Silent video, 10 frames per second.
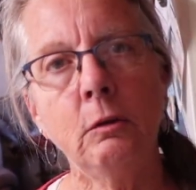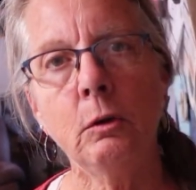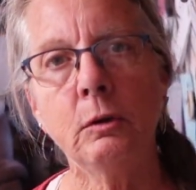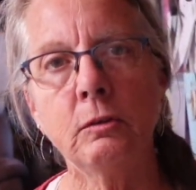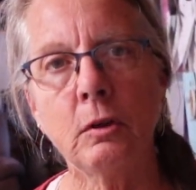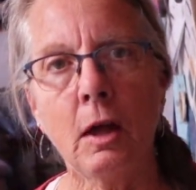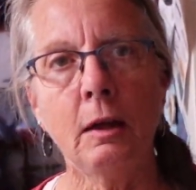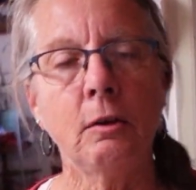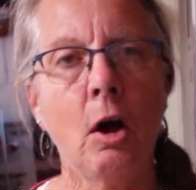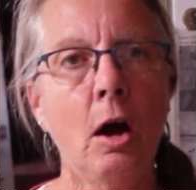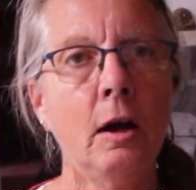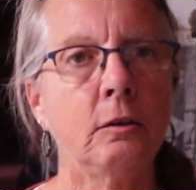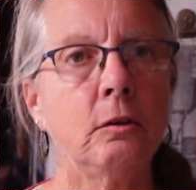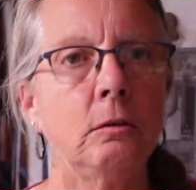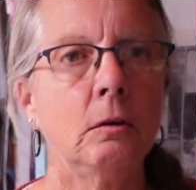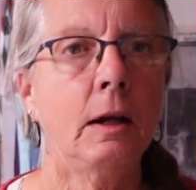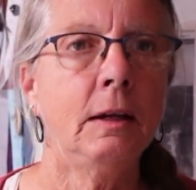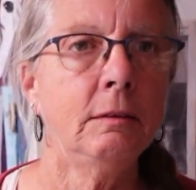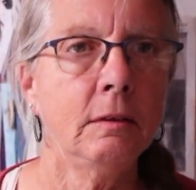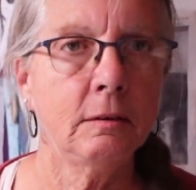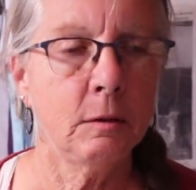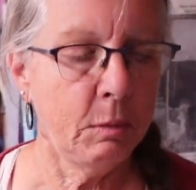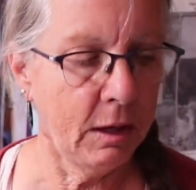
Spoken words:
don't know, it's hot. I guess it doesn't matter.